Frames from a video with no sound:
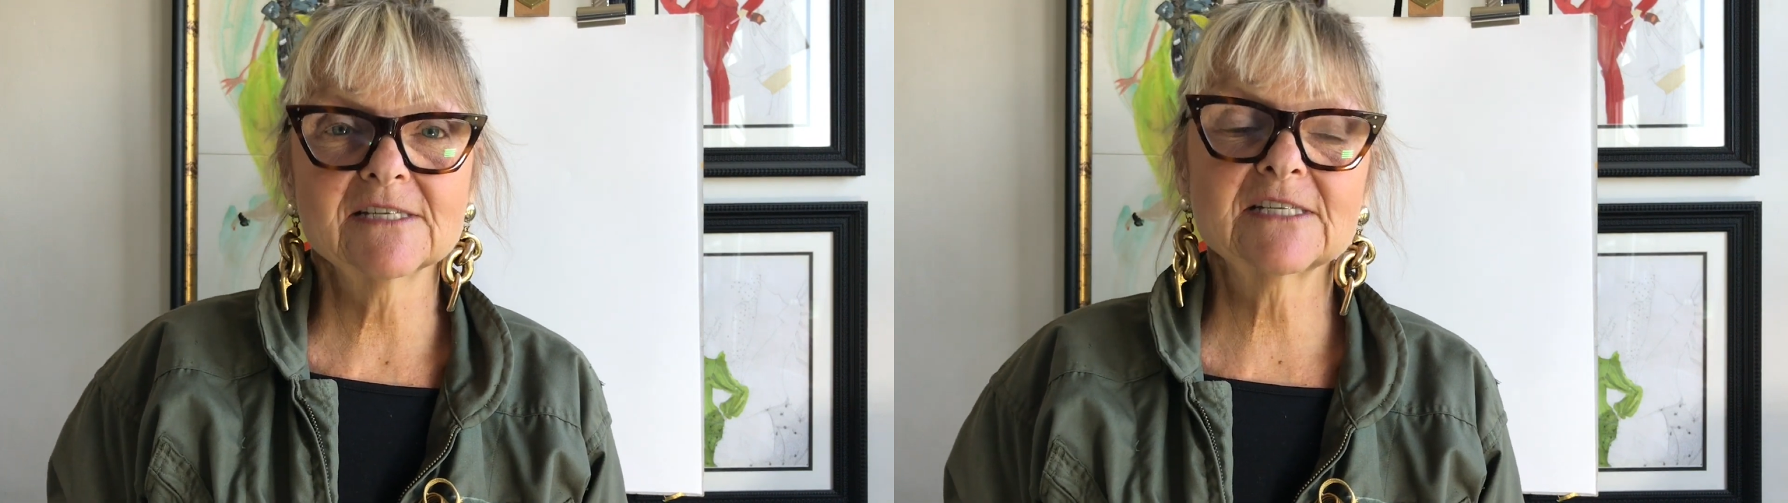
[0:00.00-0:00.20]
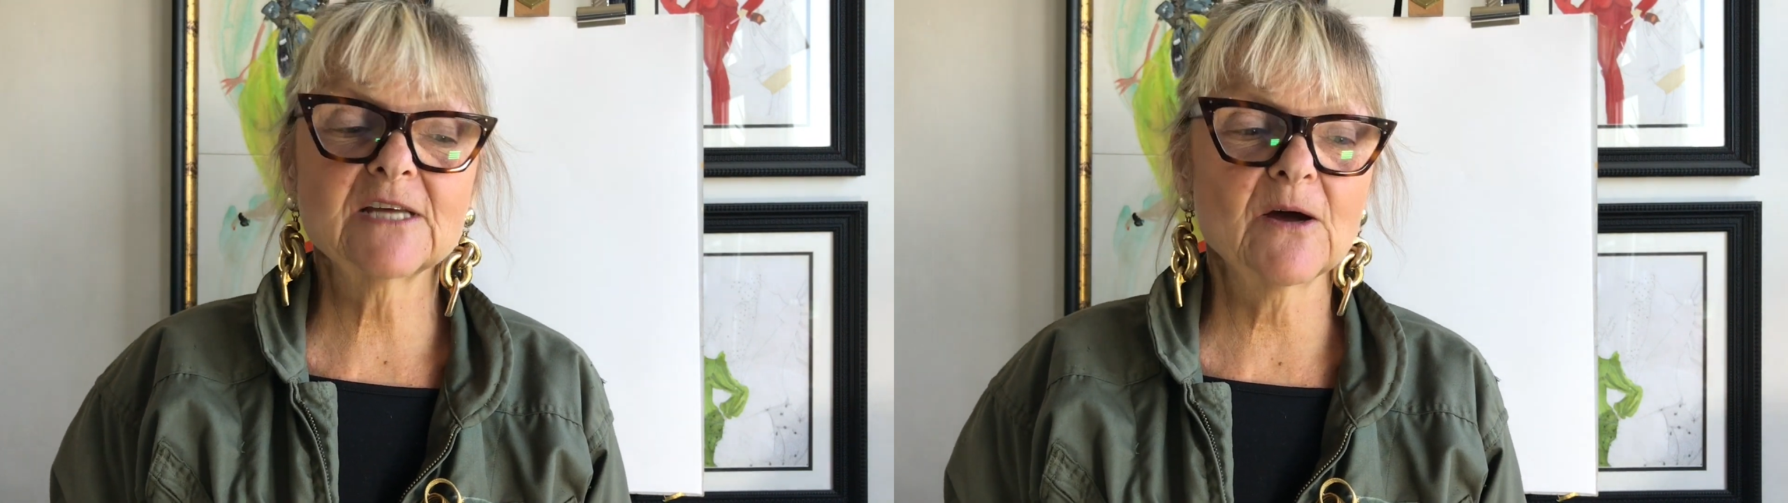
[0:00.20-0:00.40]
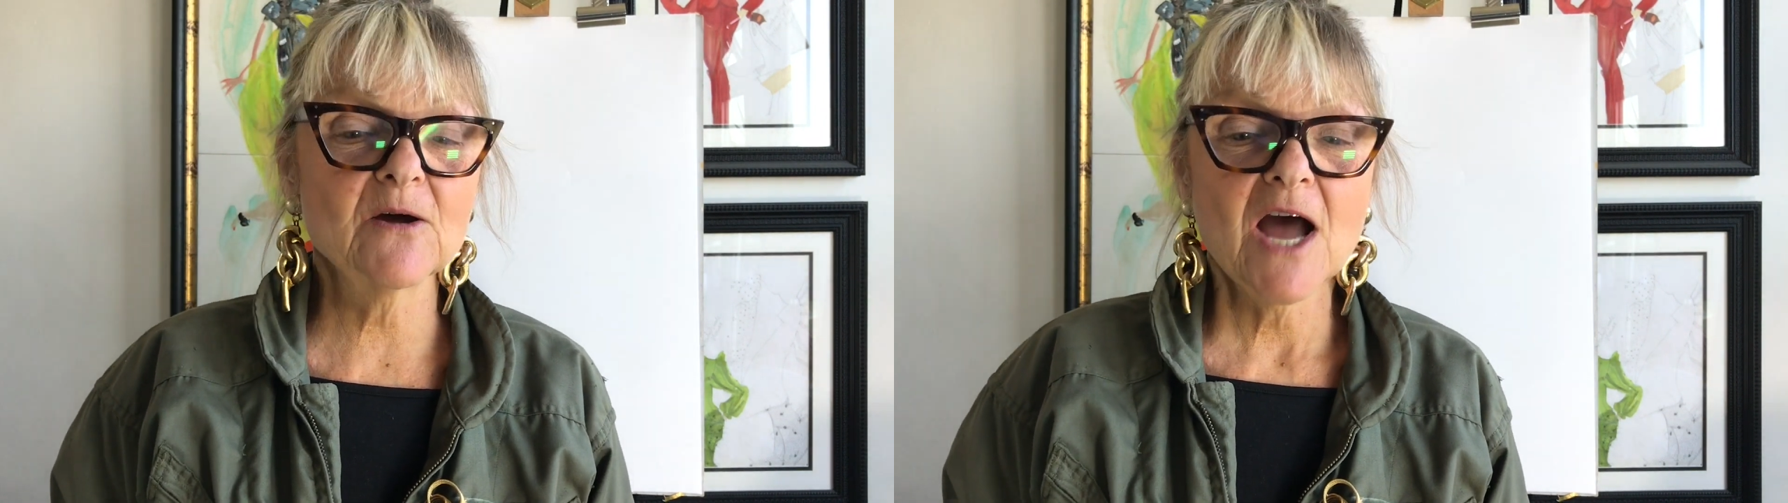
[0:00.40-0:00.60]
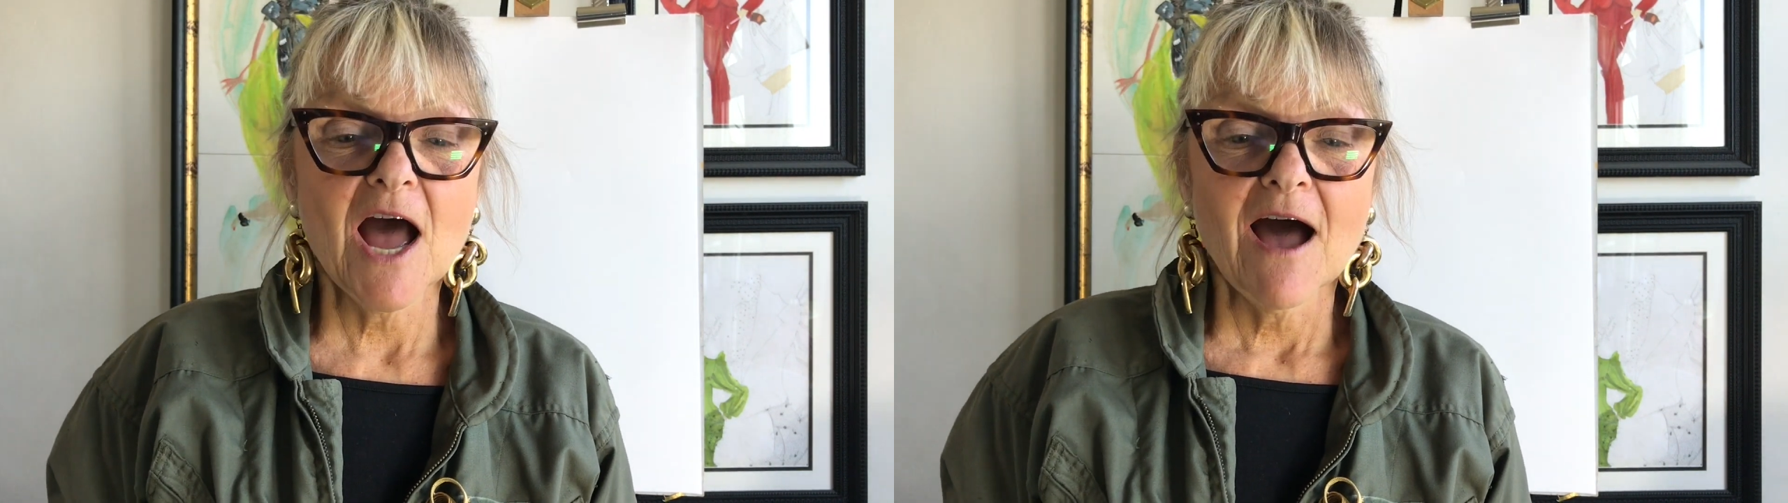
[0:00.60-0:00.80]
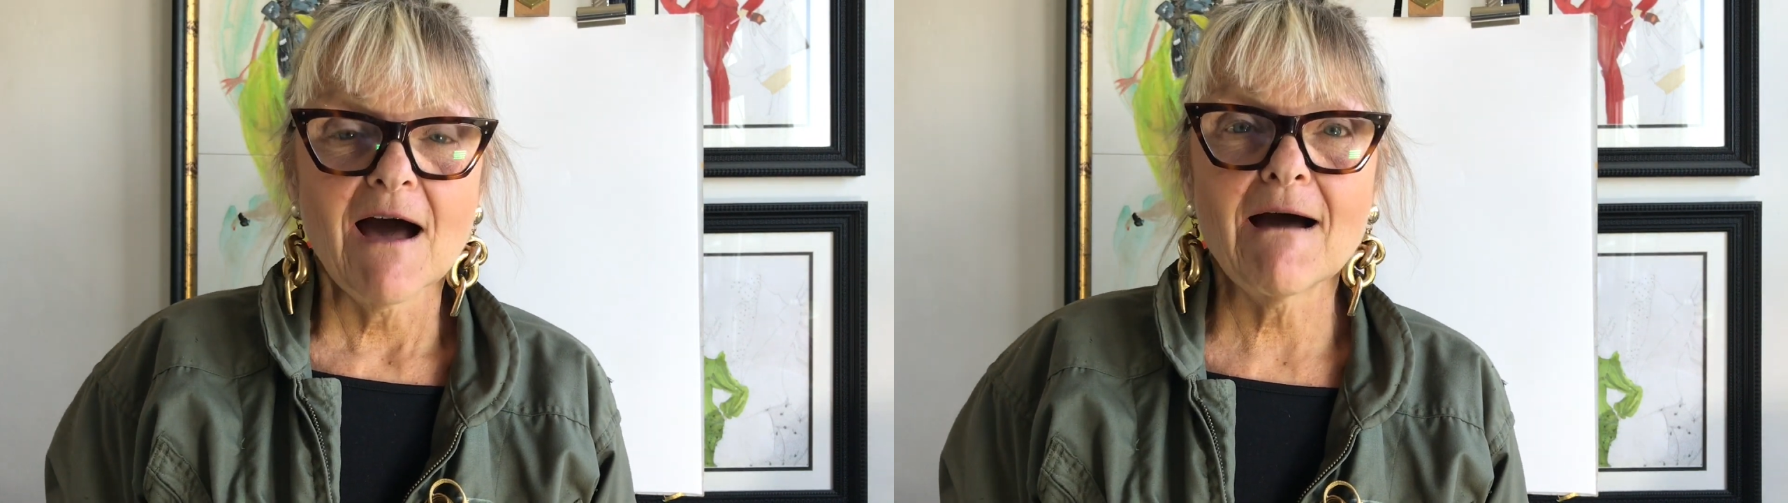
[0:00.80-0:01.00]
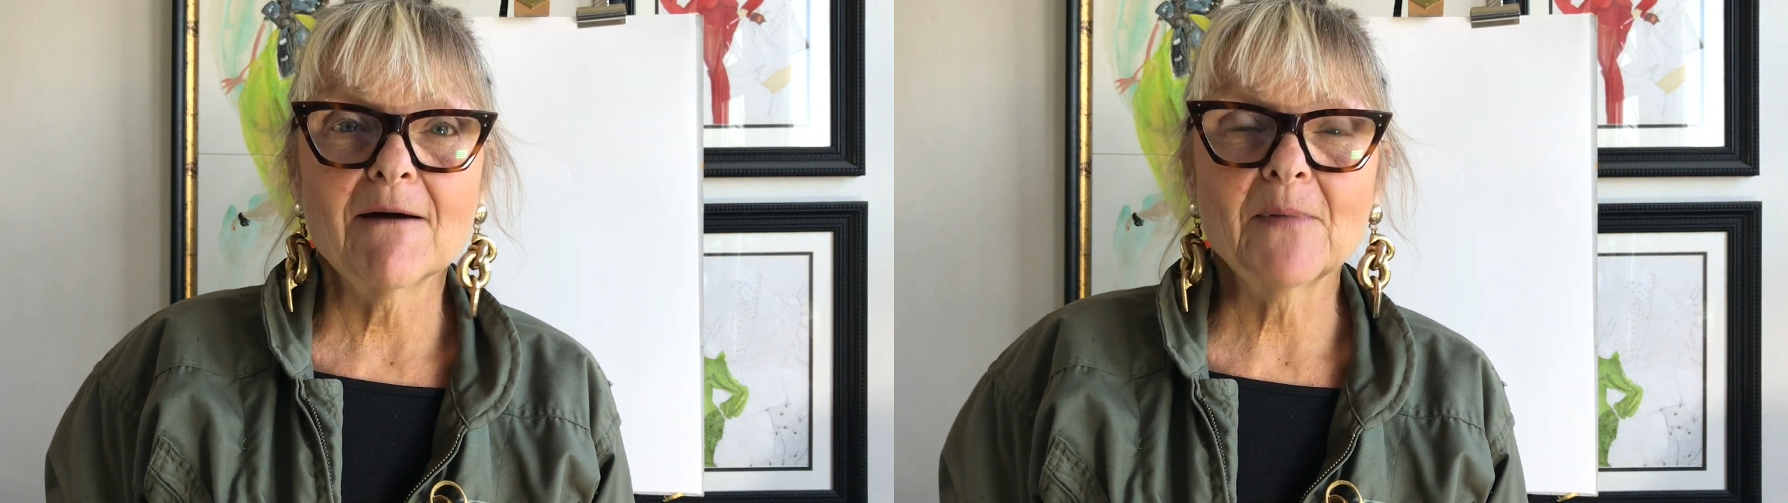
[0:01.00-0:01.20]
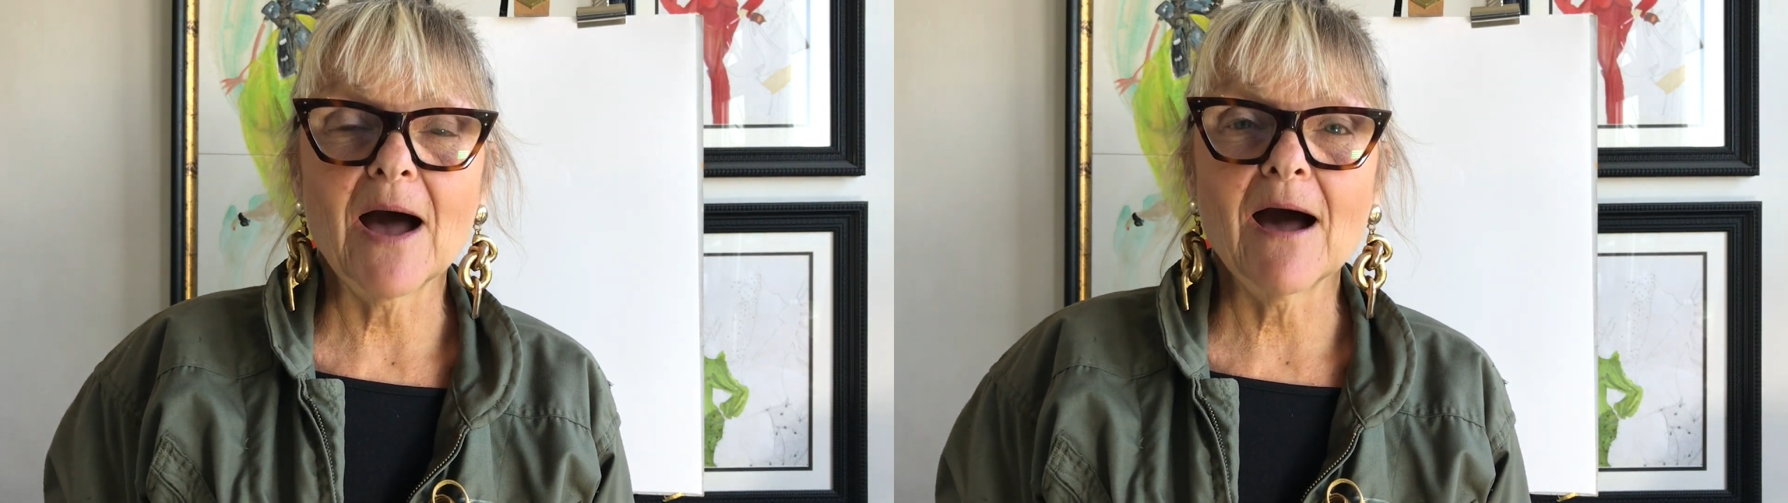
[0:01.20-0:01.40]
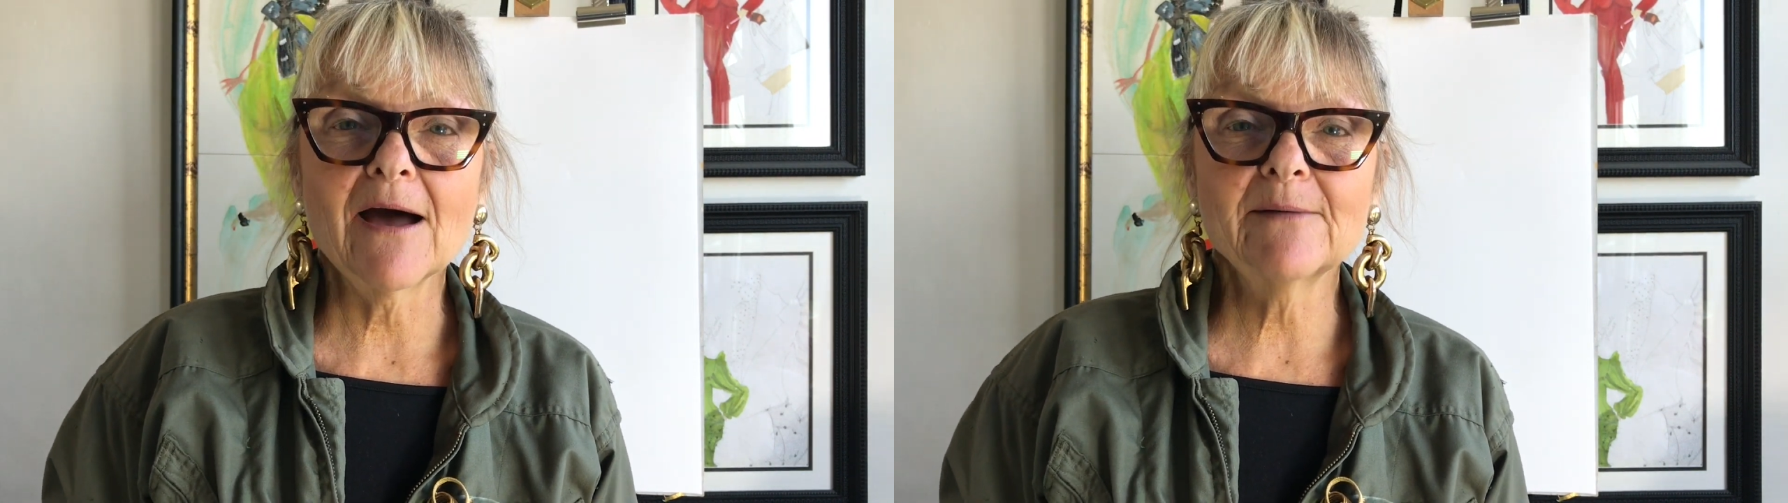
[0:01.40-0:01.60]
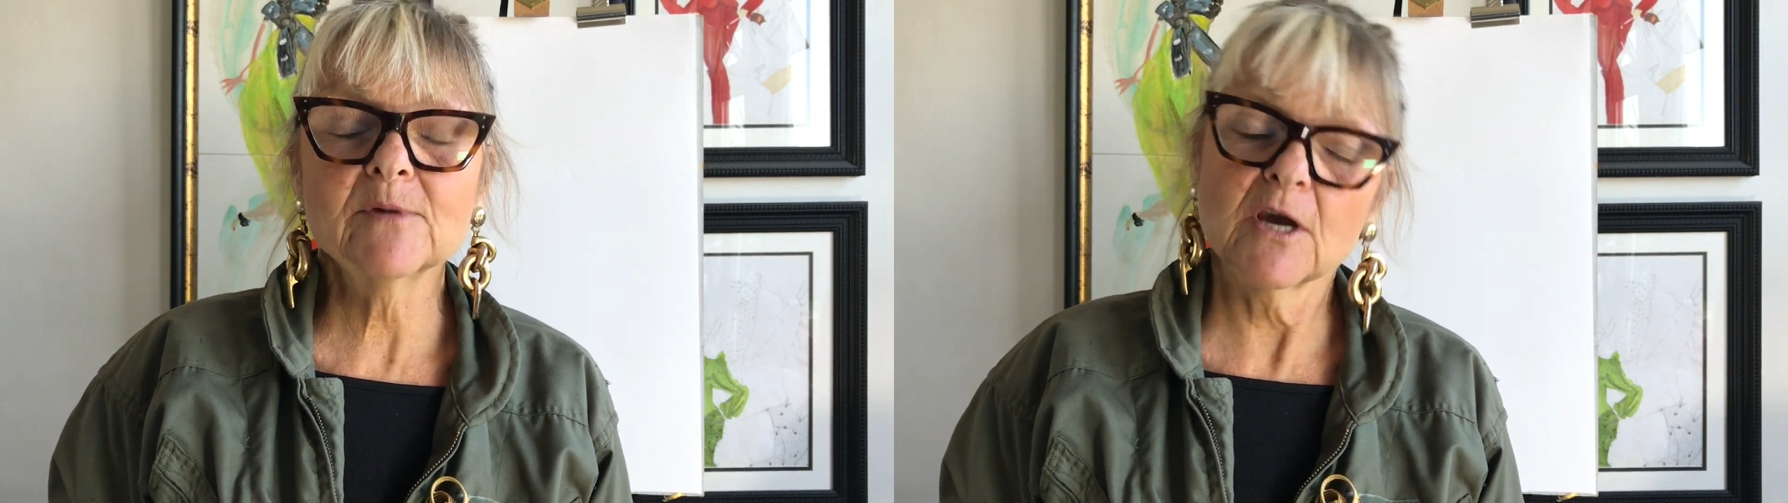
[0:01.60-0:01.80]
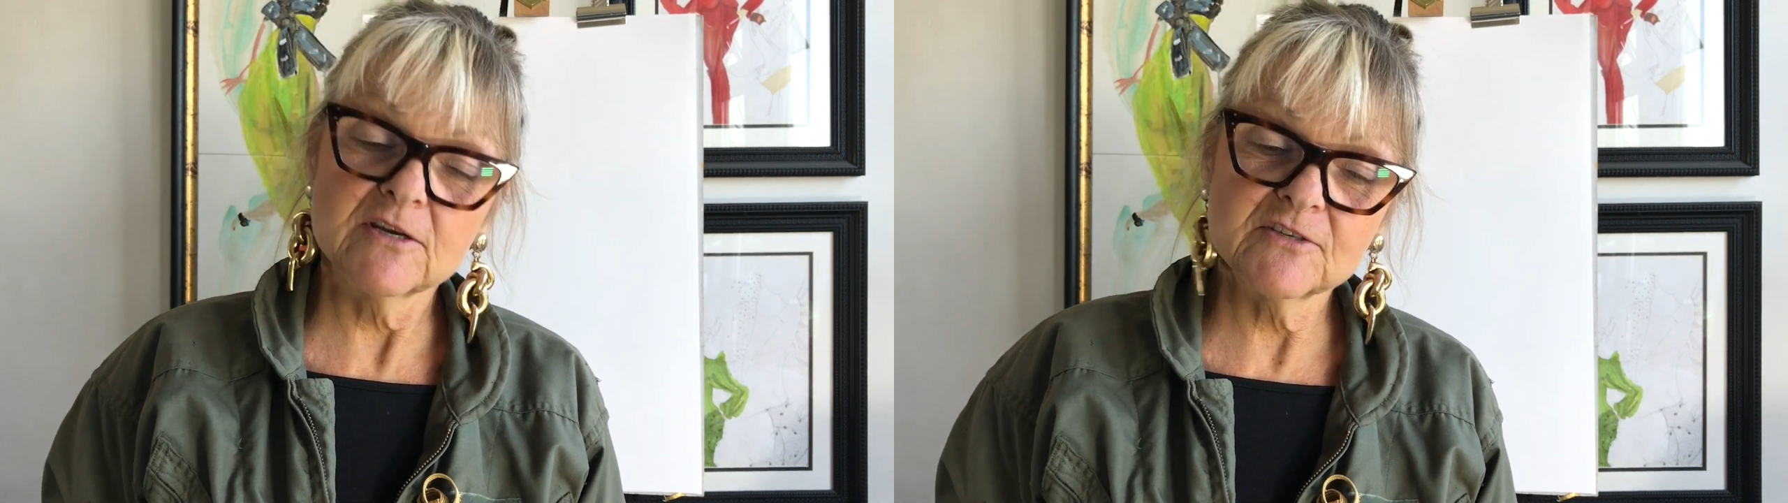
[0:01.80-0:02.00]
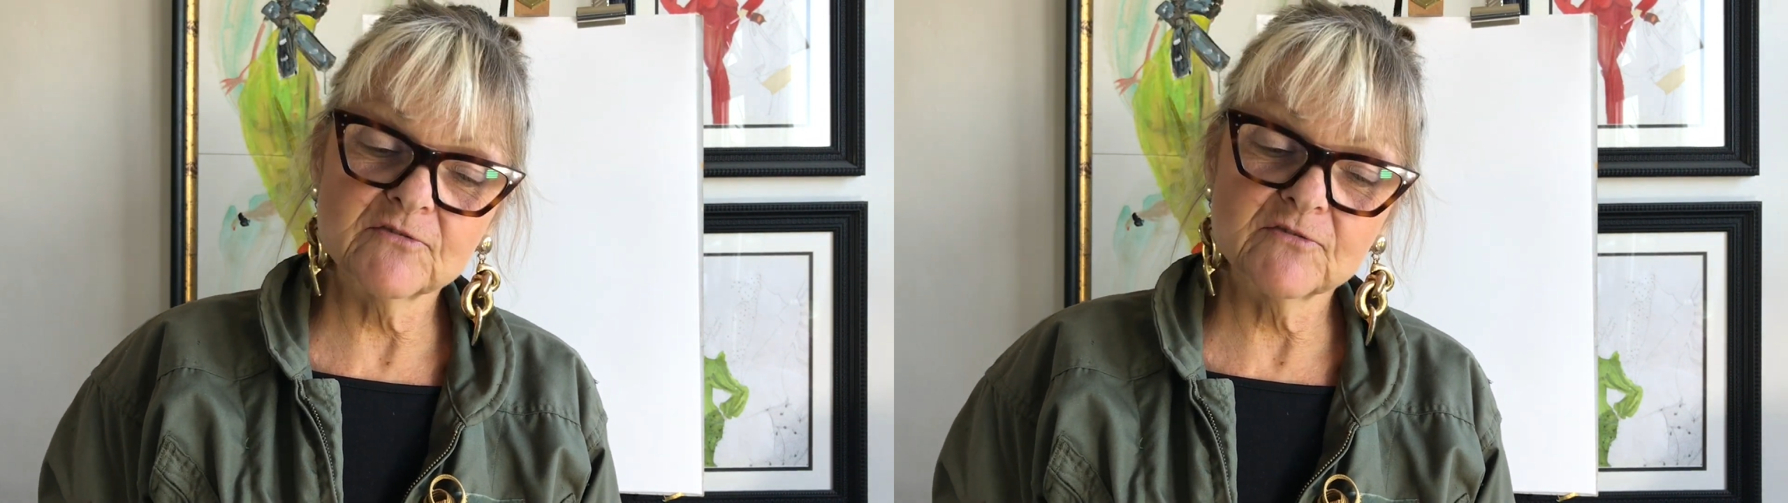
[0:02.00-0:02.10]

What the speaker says: So I'm going to